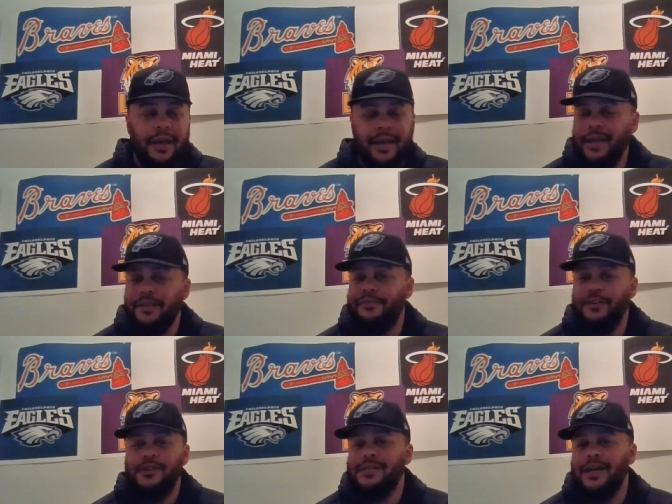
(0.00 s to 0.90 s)
ain't the
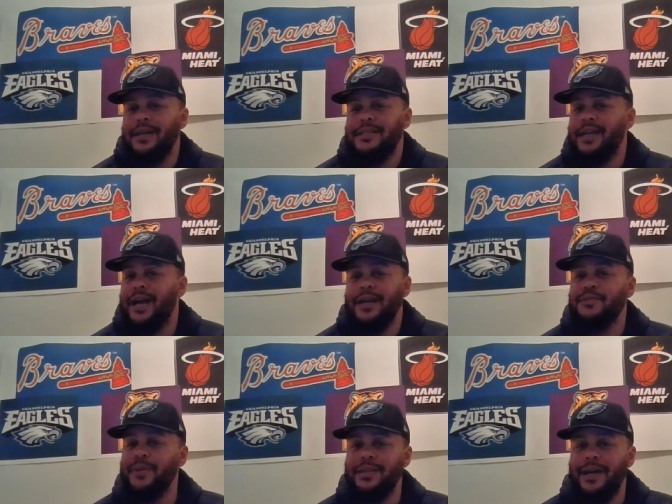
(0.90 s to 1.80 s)
first time the
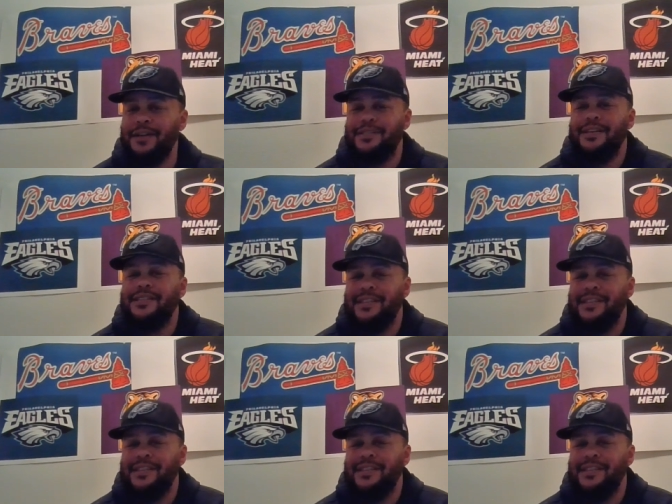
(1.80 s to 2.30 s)
Giants went down to